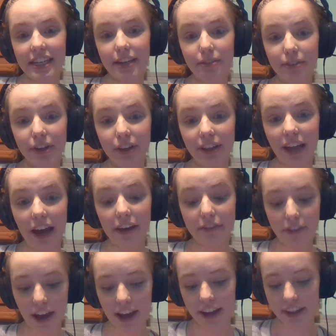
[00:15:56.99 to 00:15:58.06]
in real life
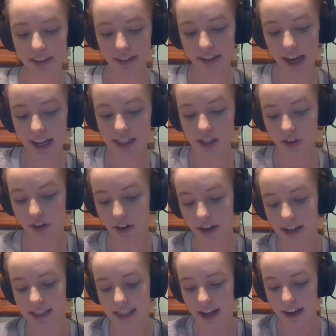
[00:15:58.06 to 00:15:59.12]
and not so
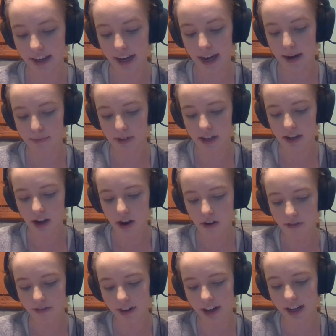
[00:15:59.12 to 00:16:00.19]
crazy on camera,
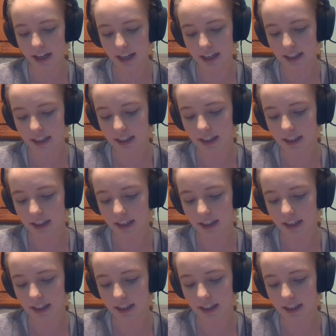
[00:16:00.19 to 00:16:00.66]
we're gonna